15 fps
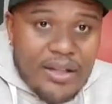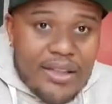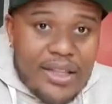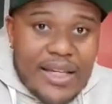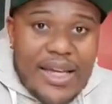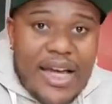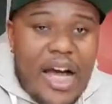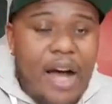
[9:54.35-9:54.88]

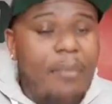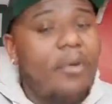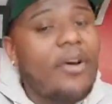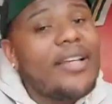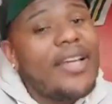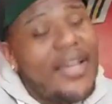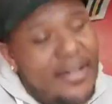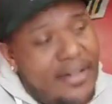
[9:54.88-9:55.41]
The
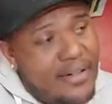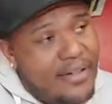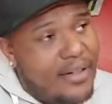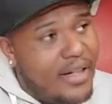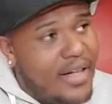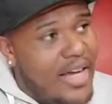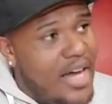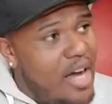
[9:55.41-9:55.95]

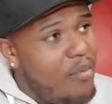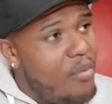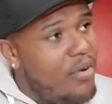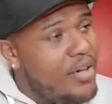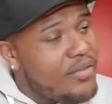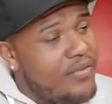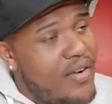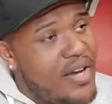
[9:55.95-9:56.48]

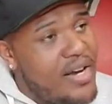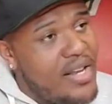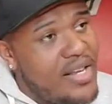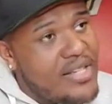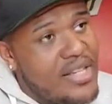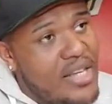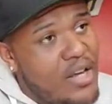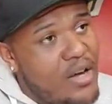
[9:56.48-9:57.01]
Cowboys find
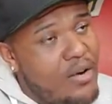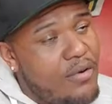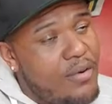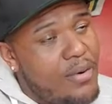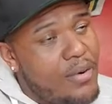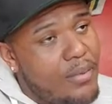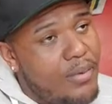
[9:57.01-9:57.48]
themselves